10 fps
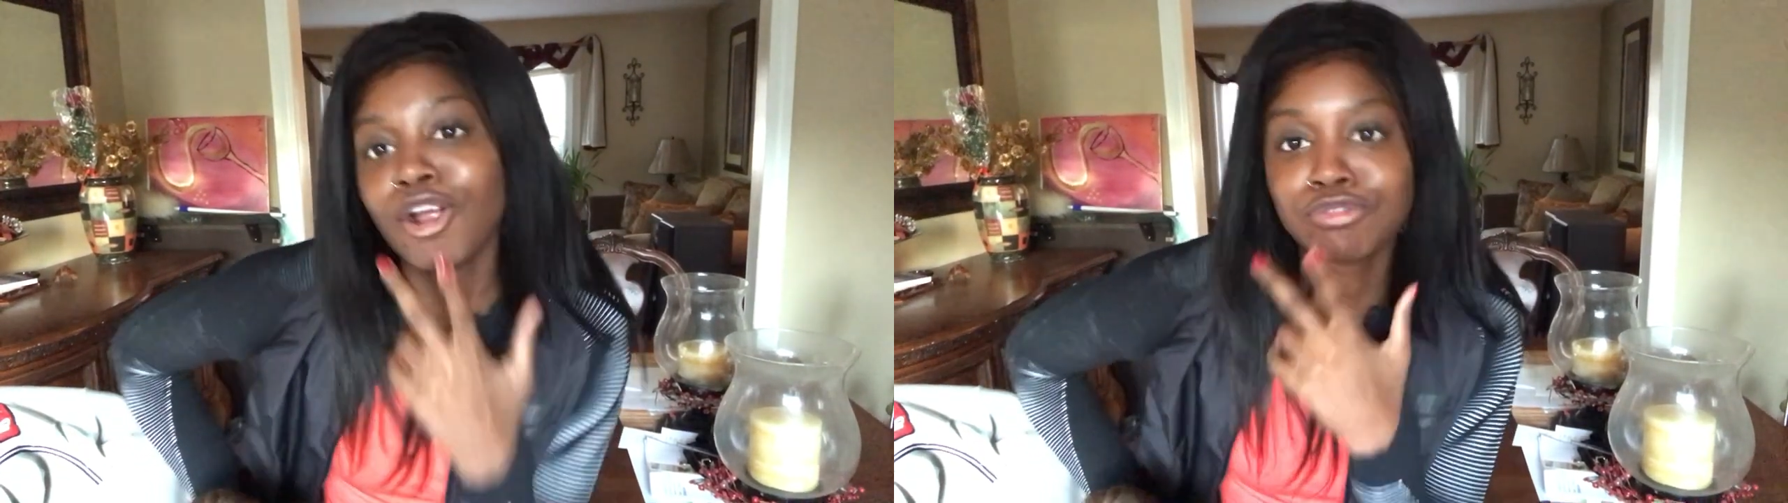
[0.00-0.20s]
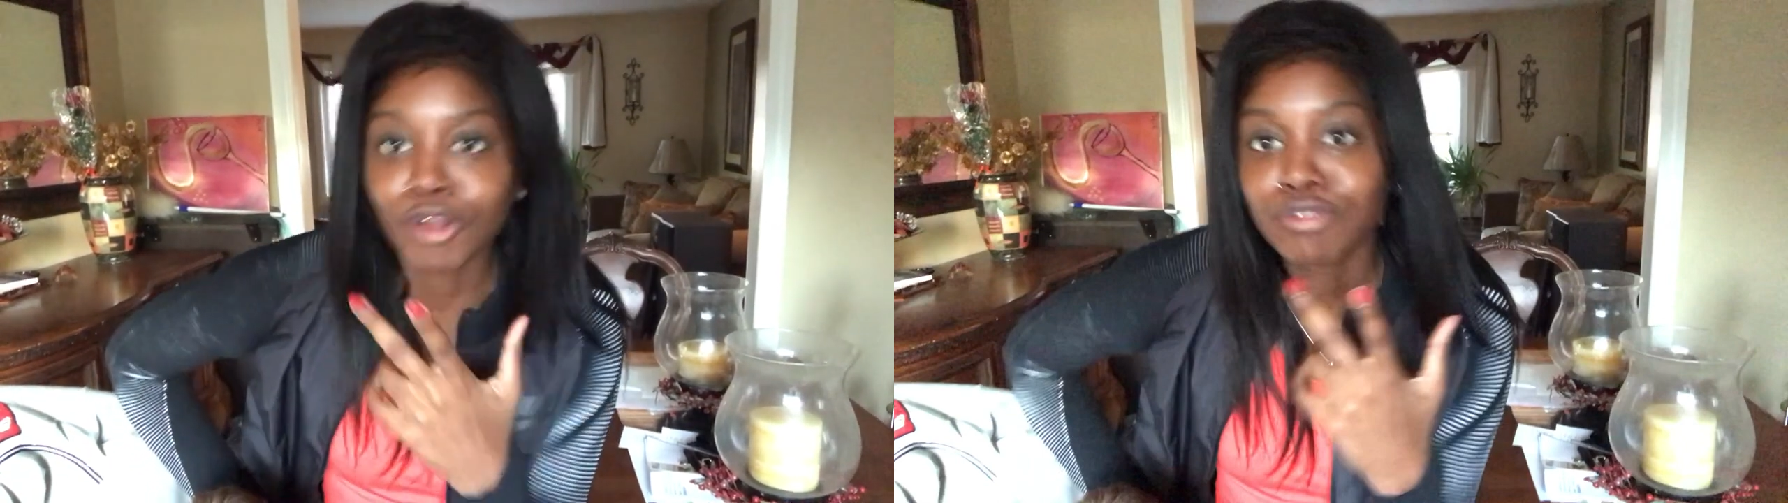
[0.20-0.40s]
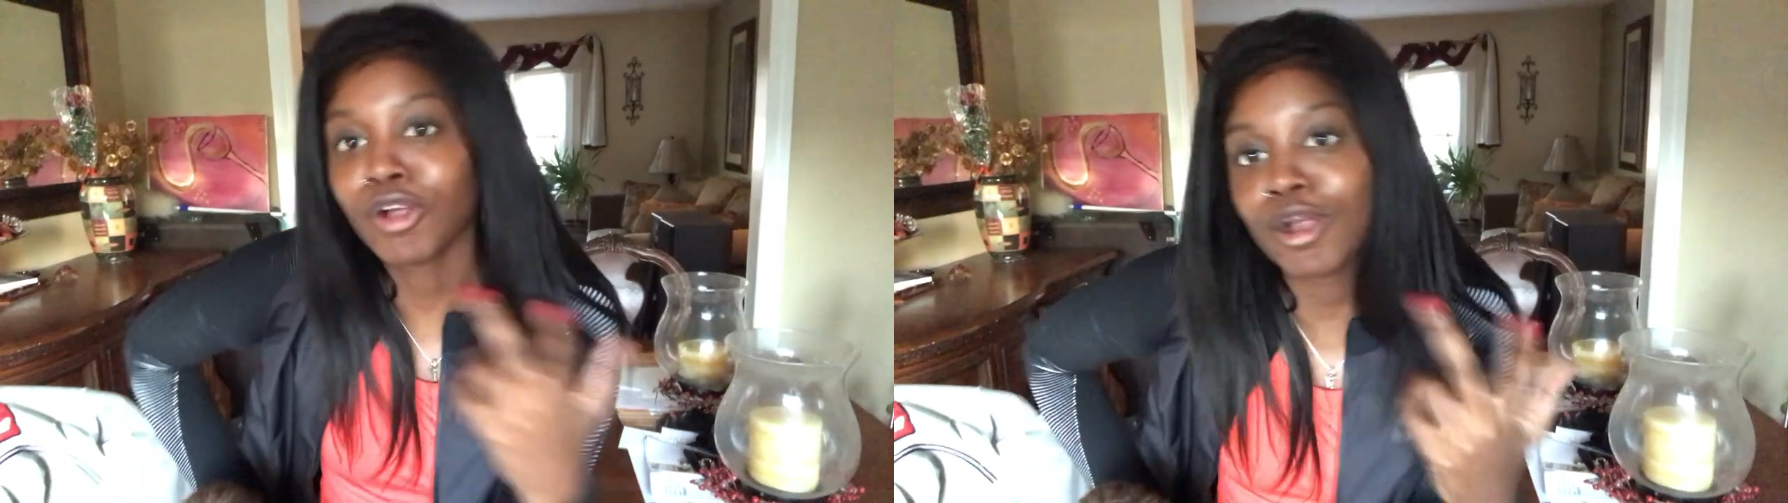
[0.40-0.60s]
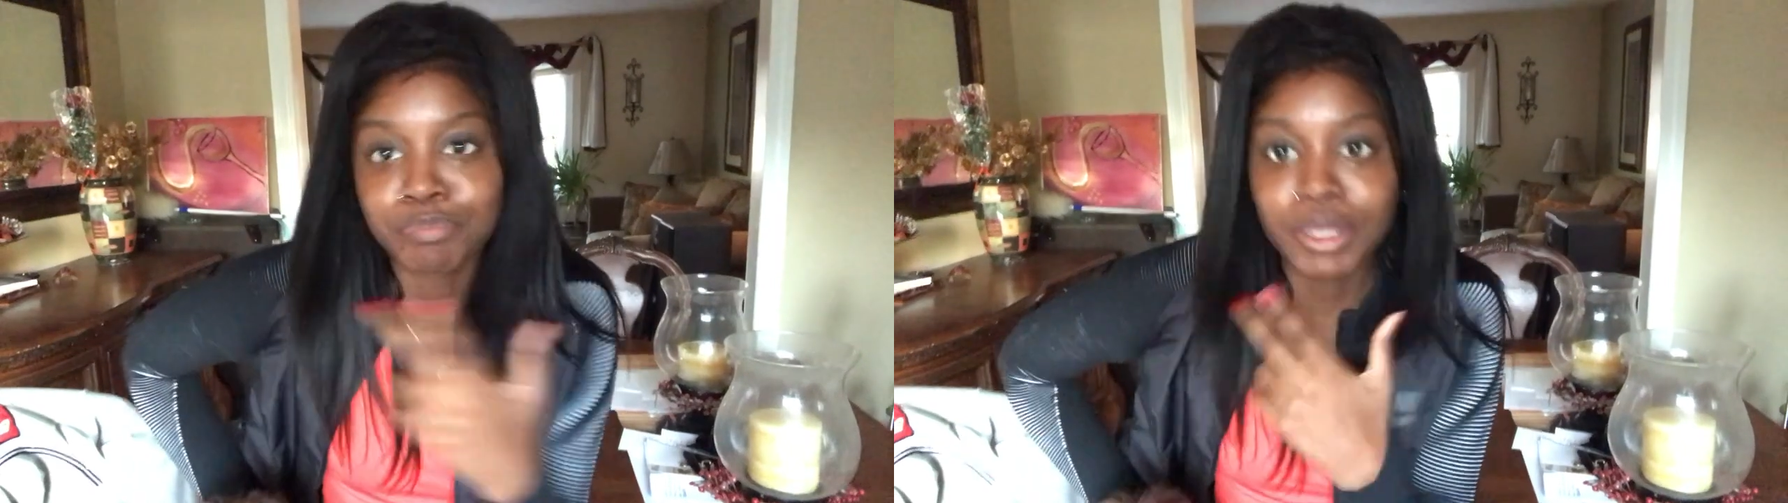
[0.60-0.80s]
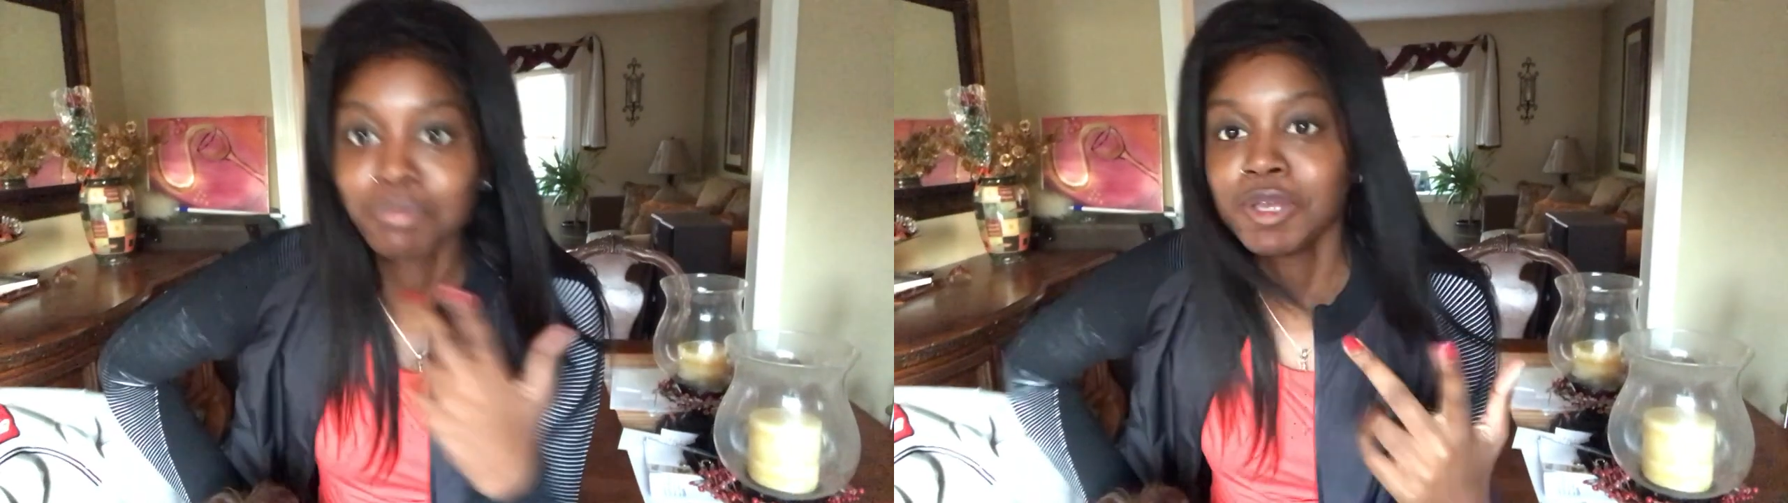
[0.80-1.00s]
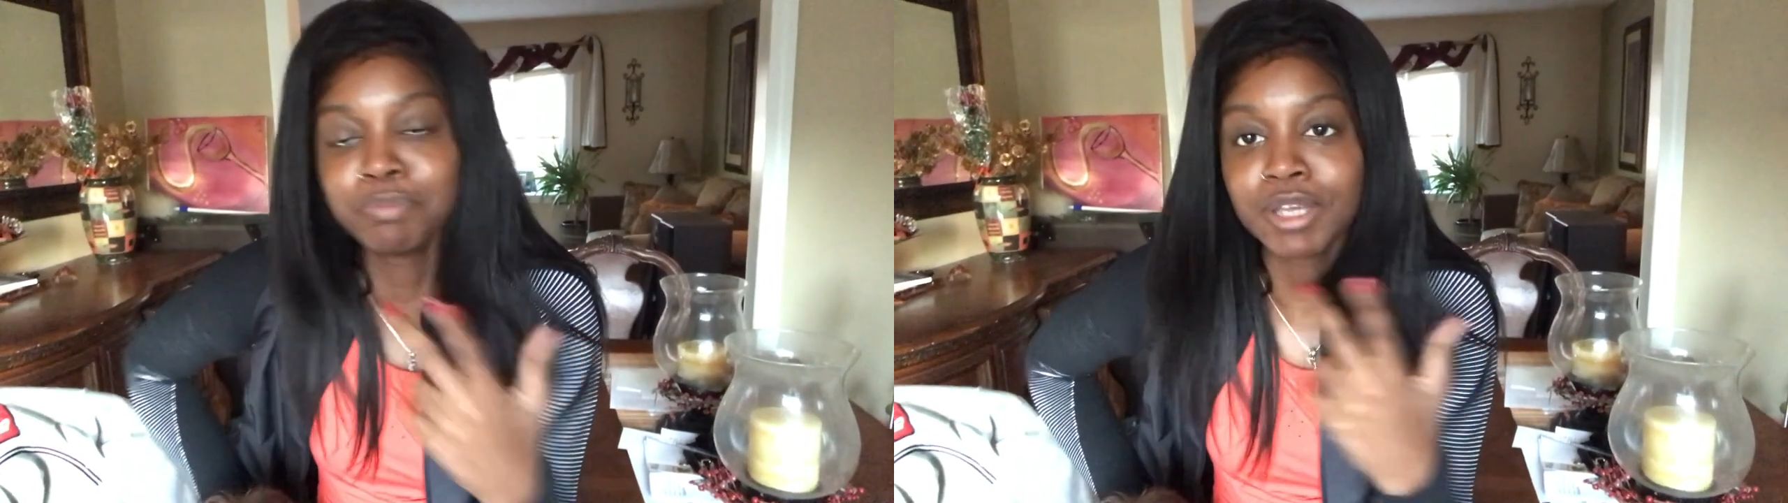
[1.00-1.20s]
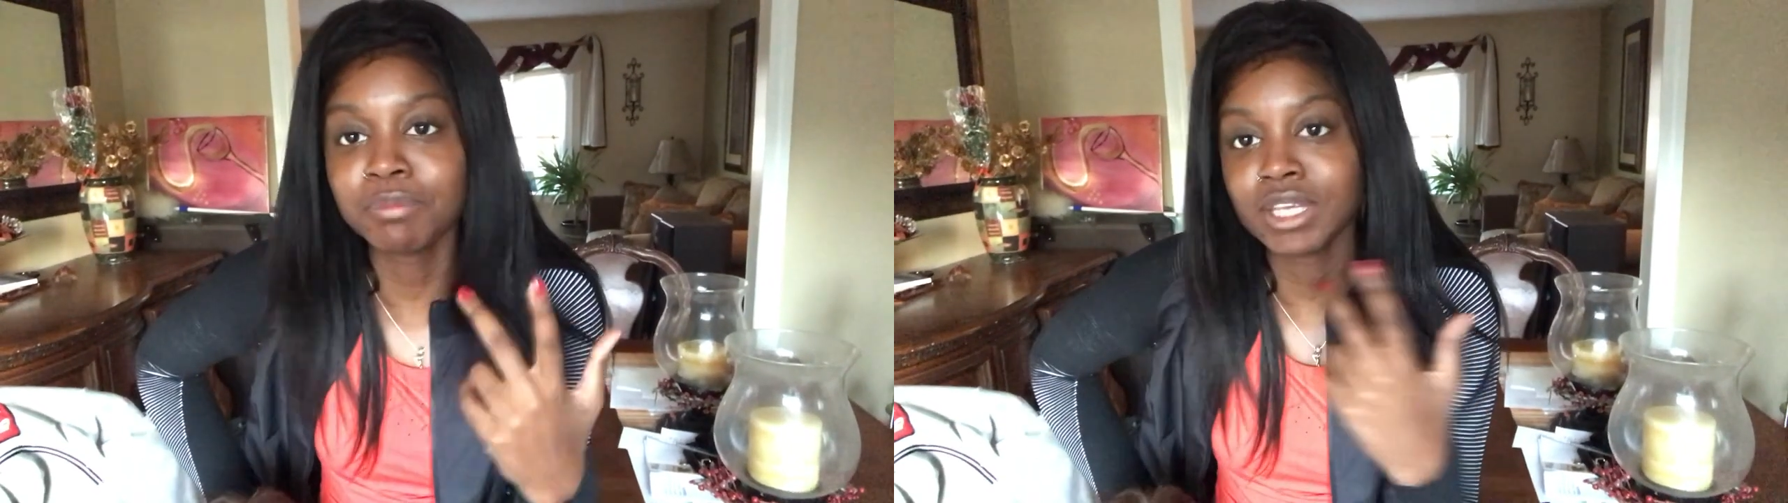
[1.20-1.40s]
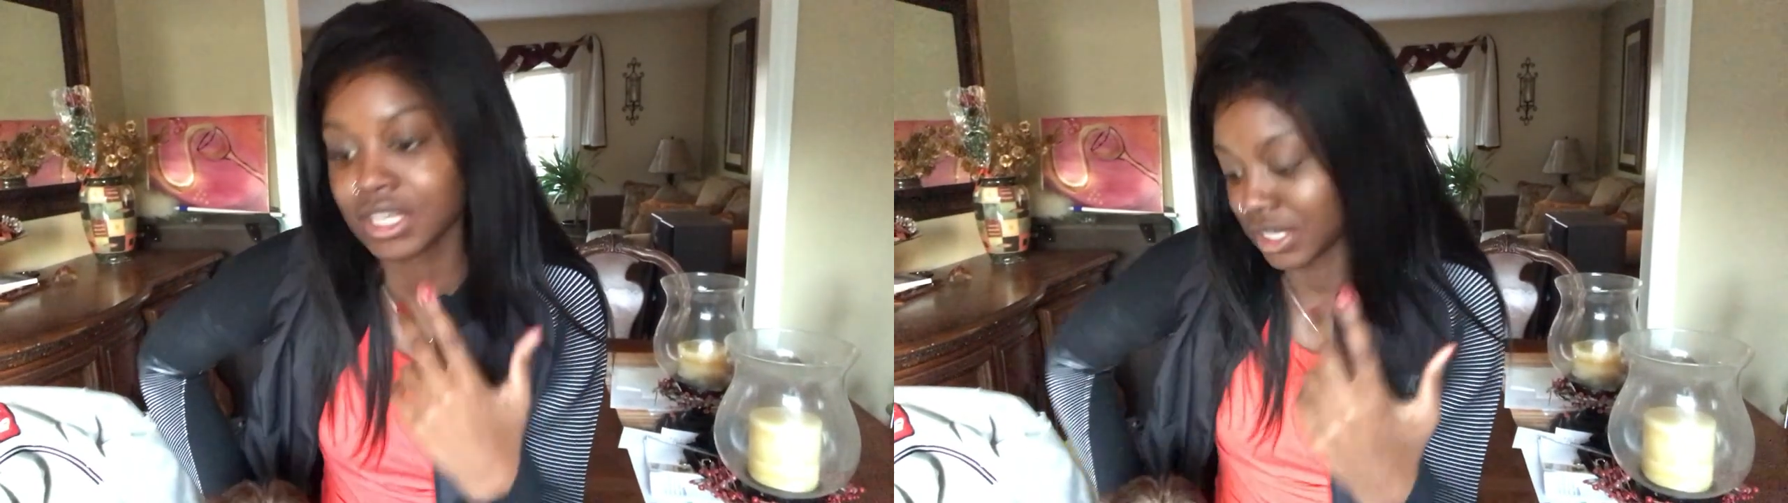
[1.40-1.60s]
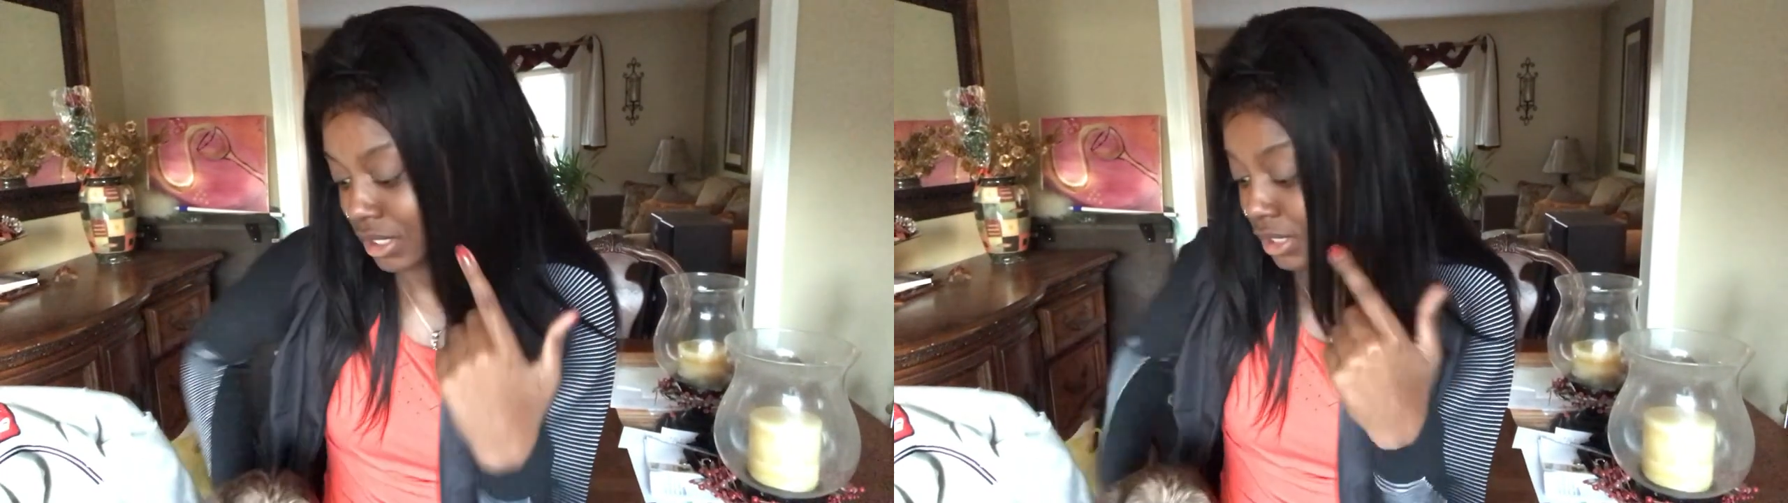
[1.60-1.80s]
Arf, arf, arf, pick me, pick me.